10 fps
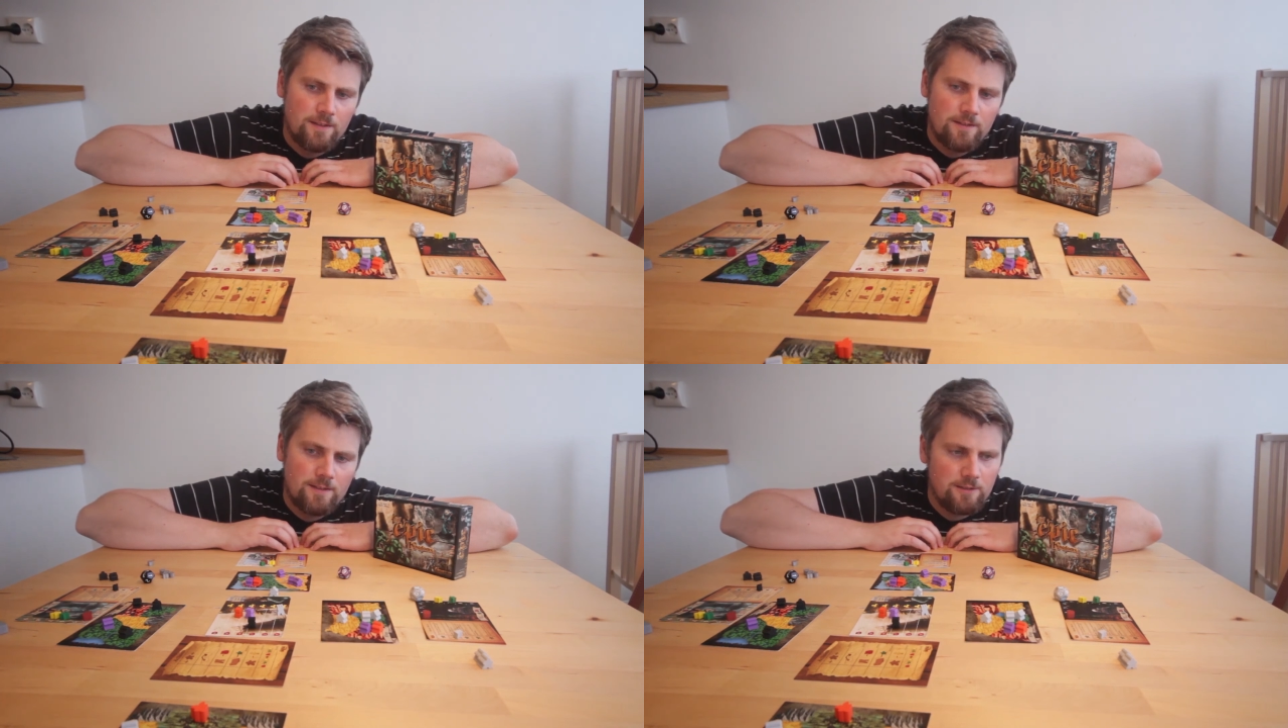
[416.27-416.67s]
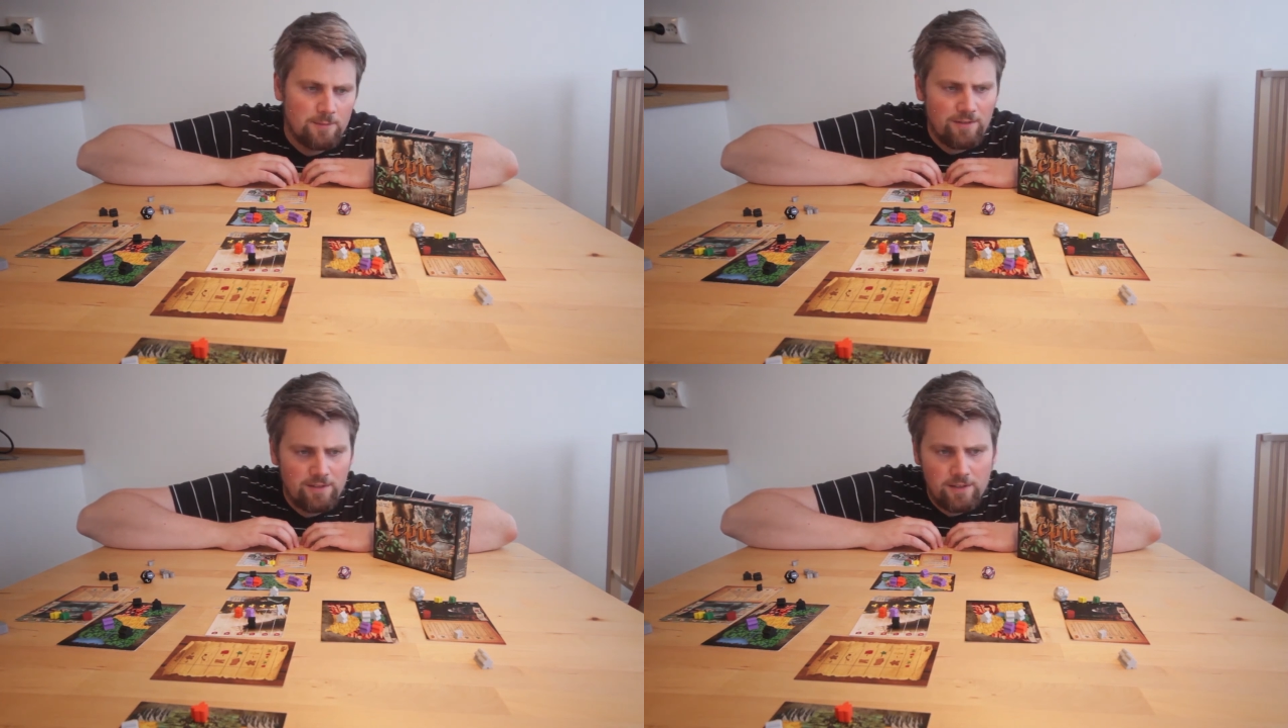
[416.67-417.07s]
So
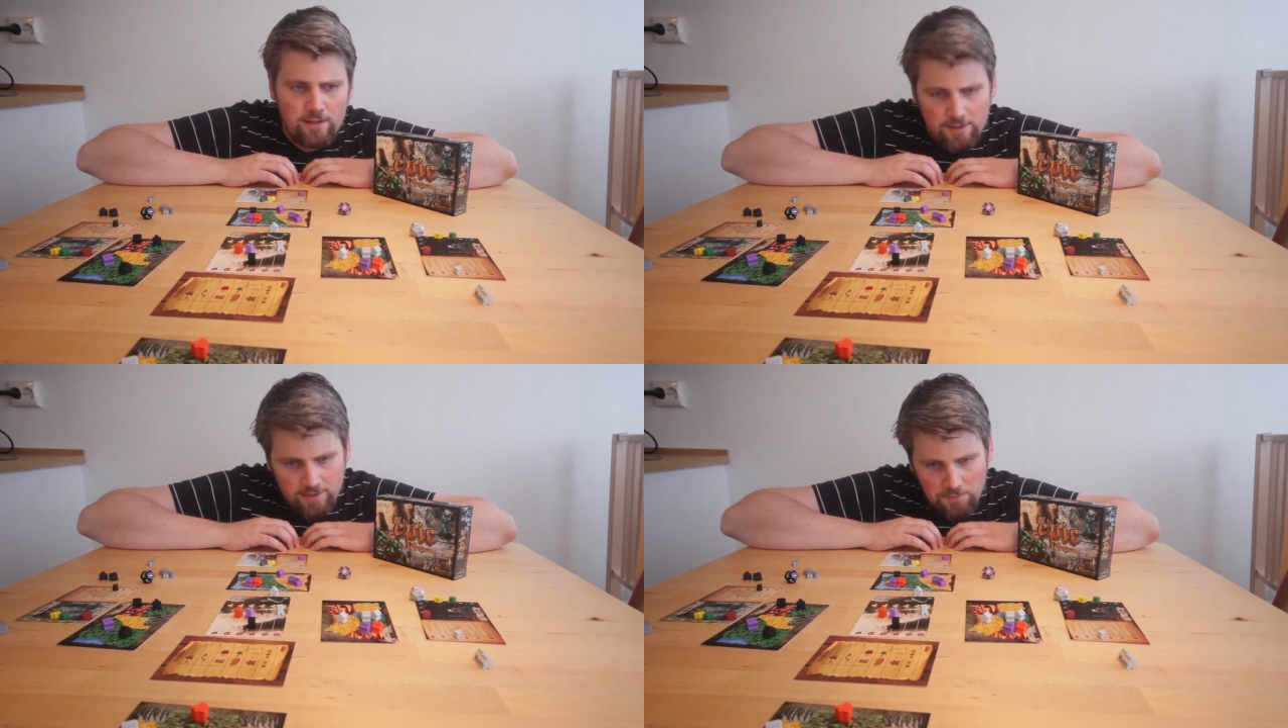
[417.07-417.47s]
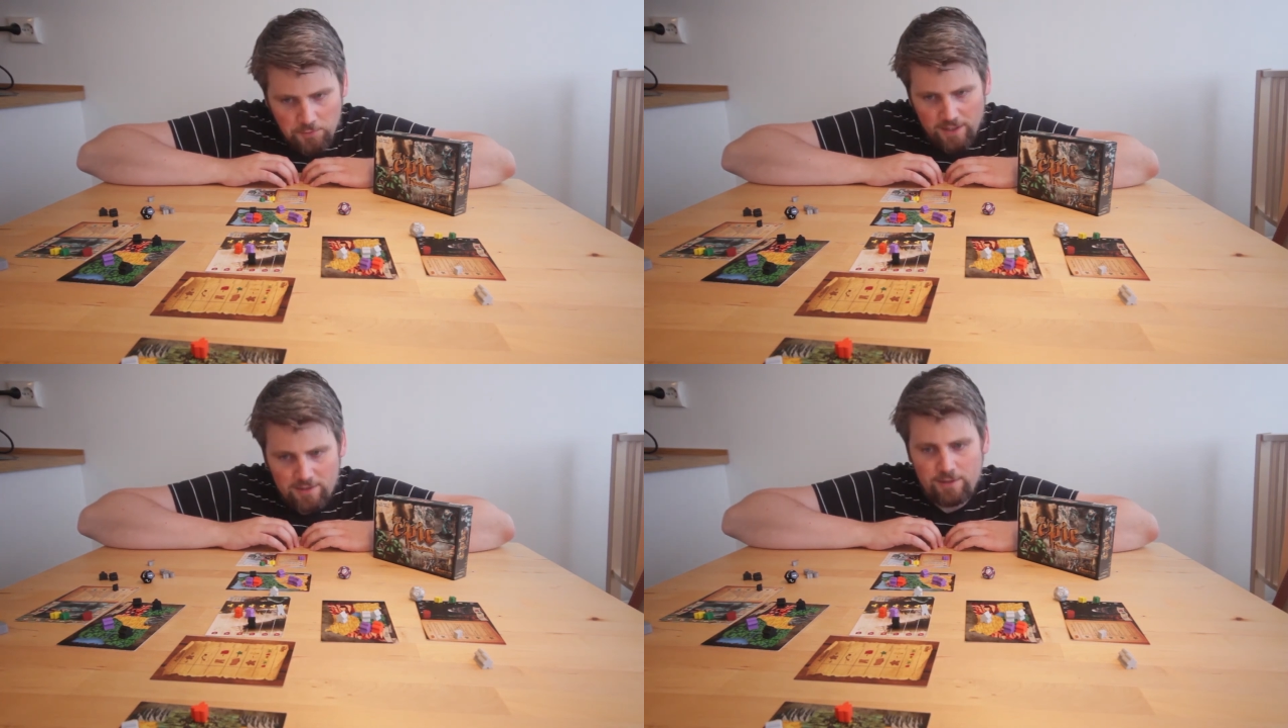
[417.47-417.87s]
I'm having a hard time
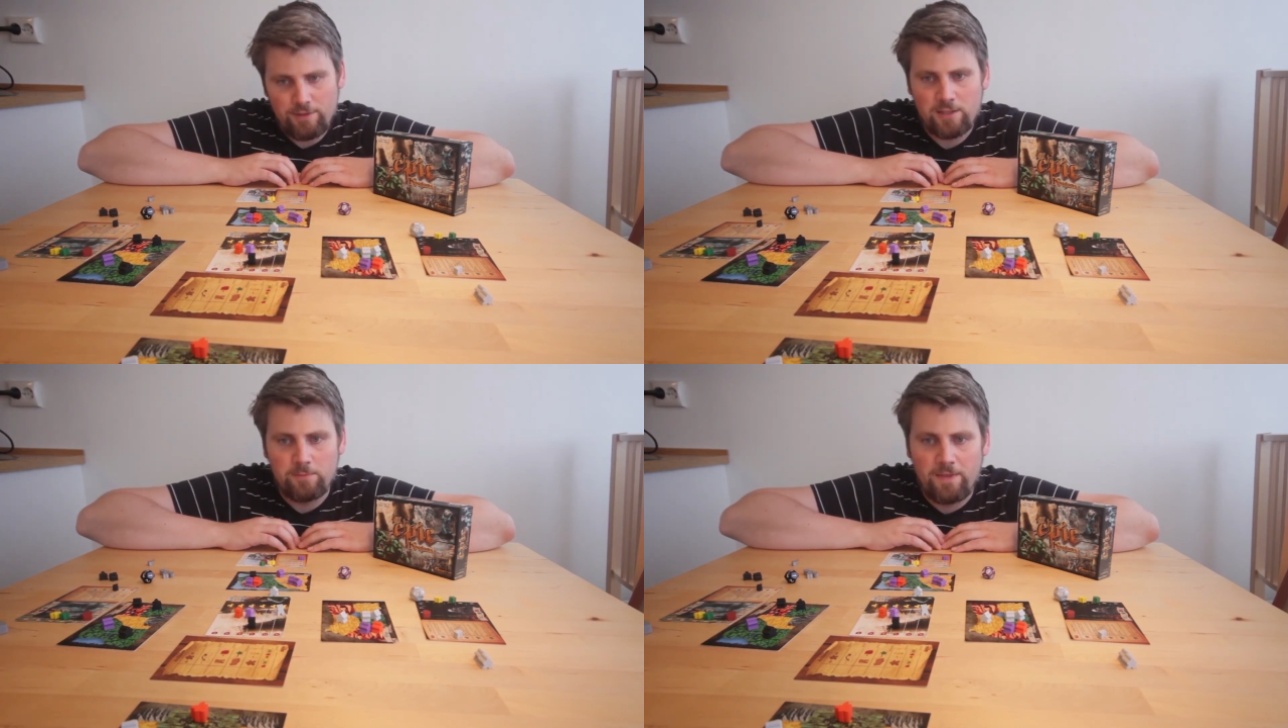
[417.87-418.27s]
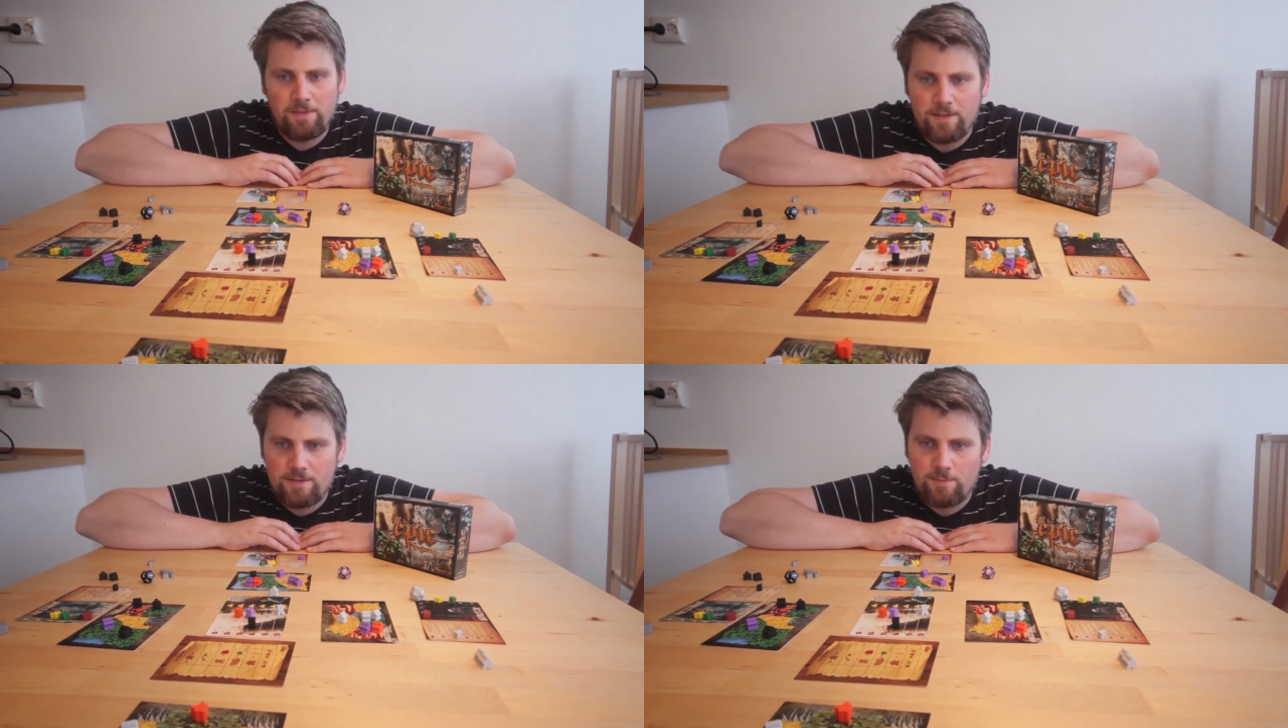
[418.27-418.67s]
to actually
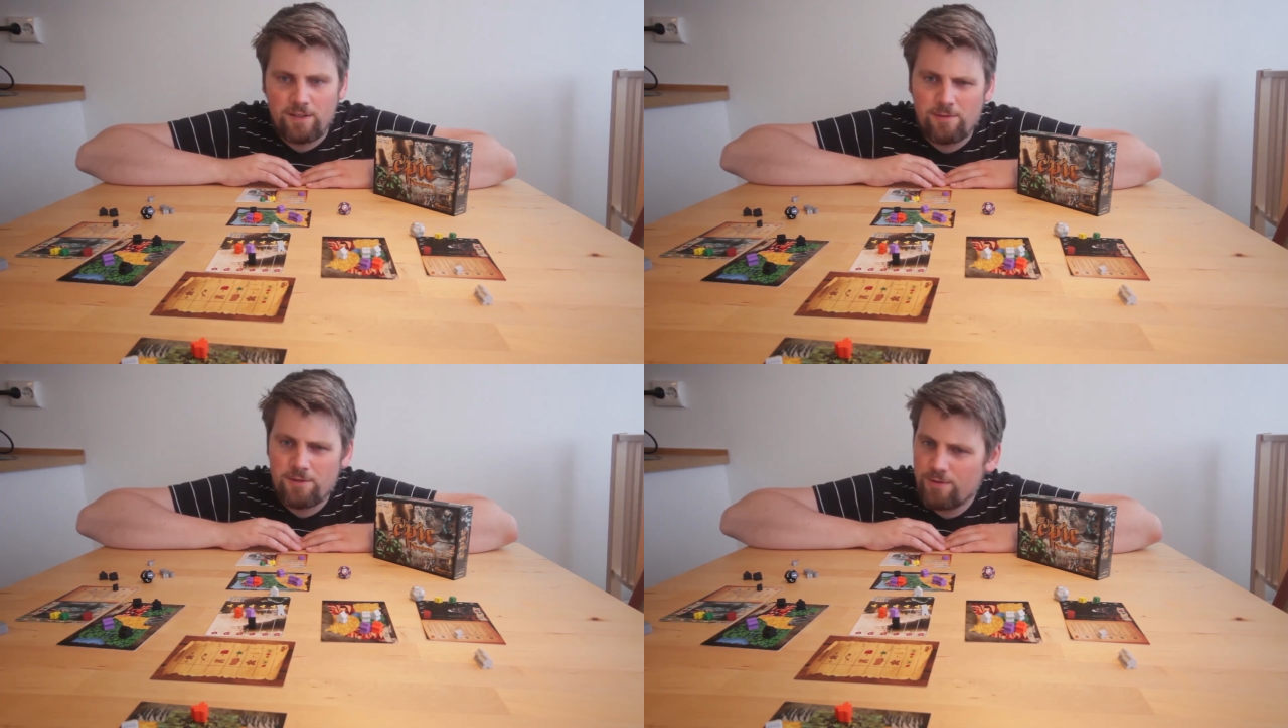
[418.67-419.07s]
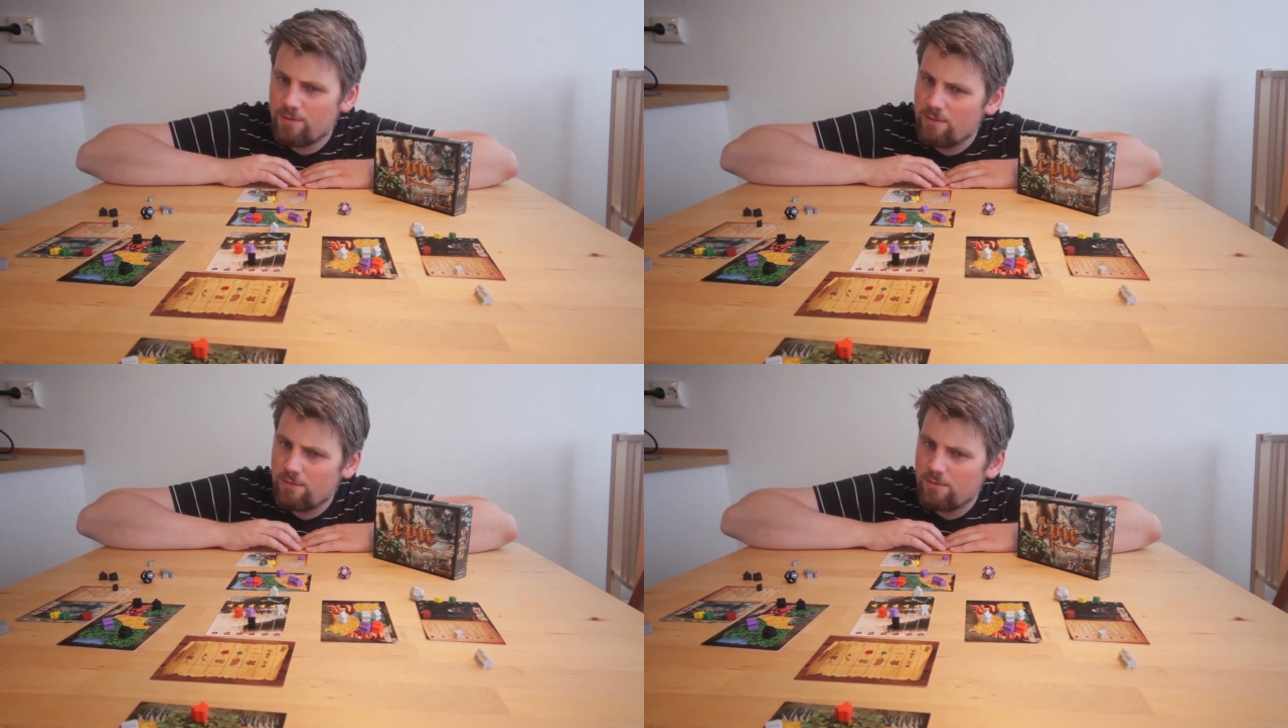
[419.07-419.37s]
recommend this, but also